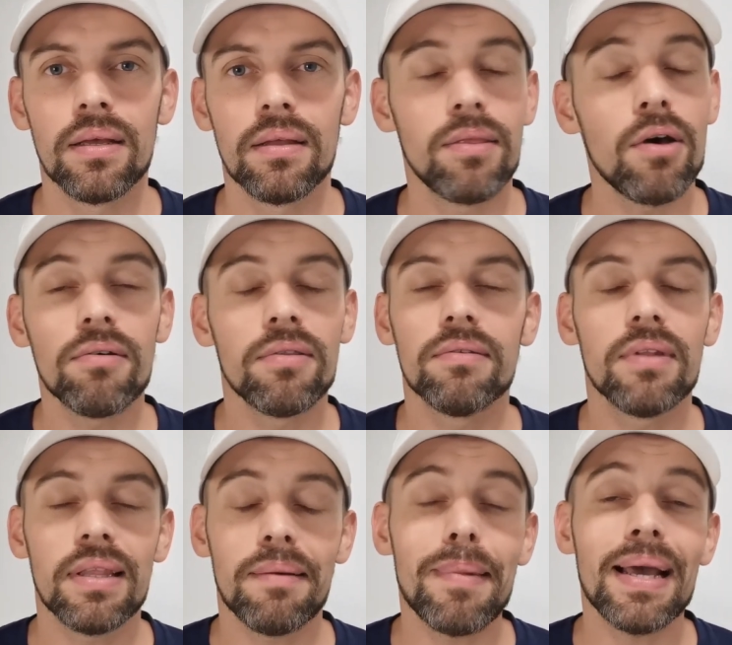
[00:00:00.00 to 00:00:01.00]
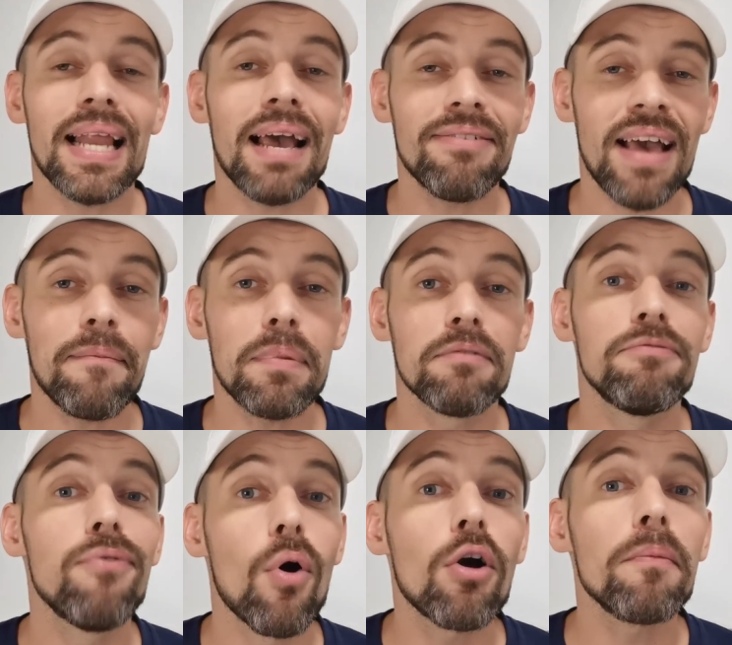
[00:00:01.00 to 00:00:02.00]
No, my life happened
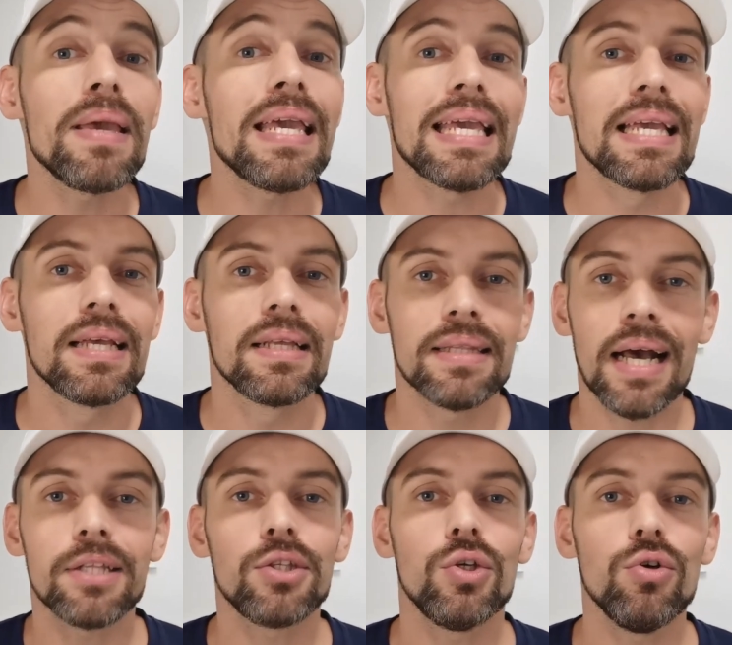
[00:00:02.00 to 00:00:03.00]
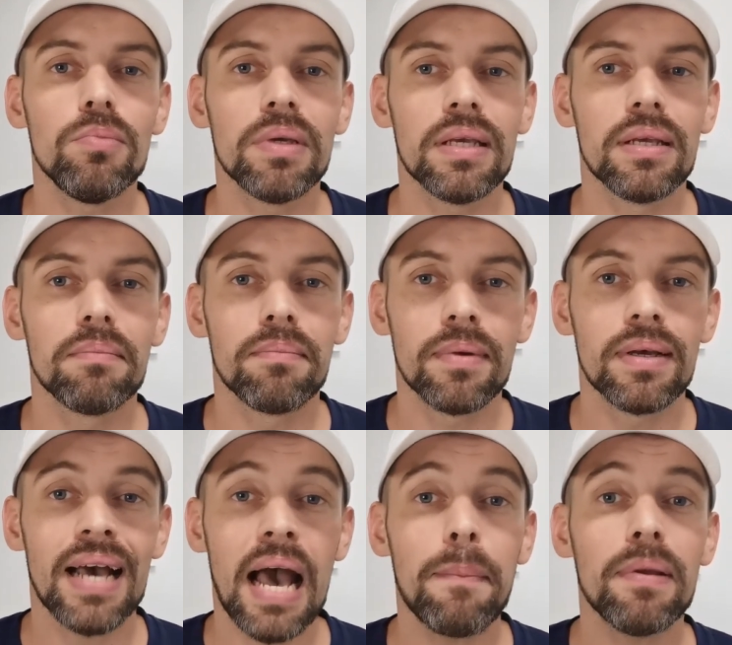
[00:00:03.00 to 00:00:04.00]
for me, not to me.
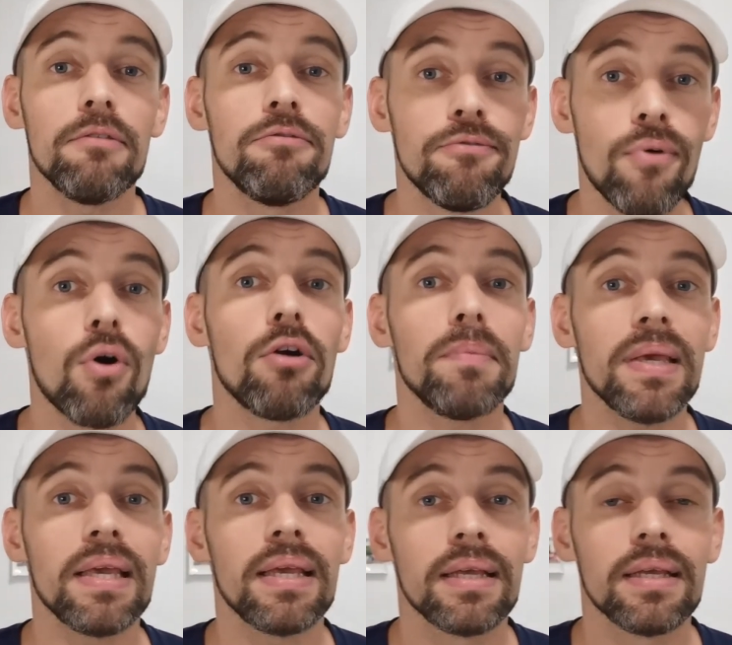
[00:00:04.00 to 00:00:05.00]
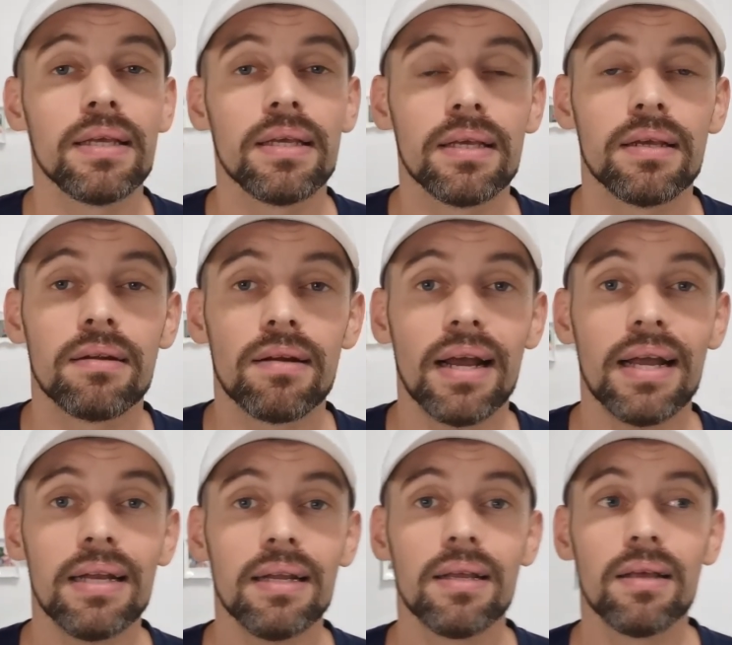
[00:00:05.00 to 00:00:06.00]
Happened for me,
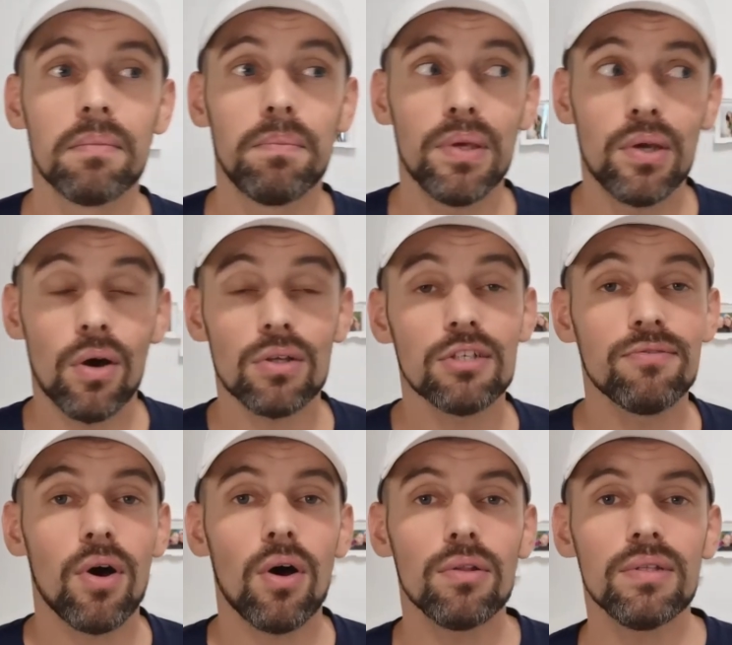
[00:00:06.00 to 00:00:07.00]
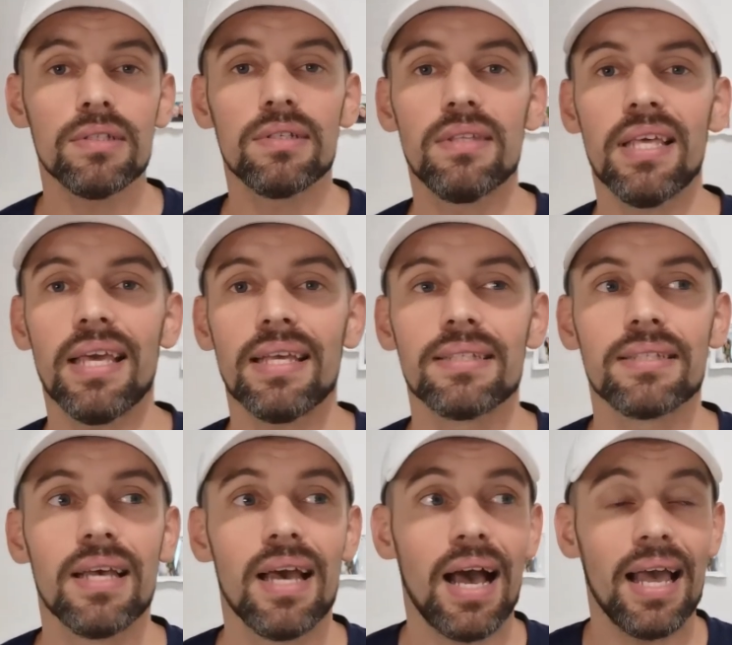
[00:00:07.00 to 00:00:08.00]
right? Because of all these things,
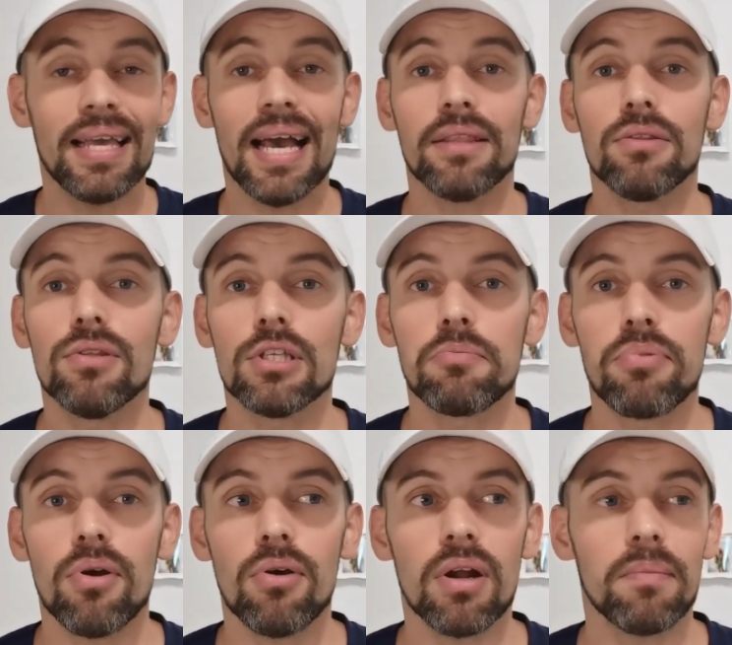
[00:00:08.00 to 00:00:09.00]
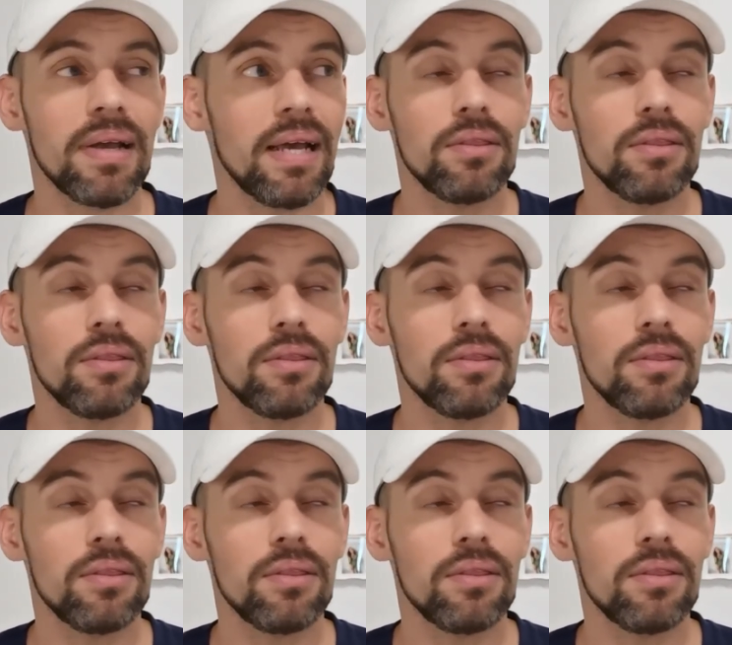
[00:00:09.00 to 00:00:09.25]
I got to this program.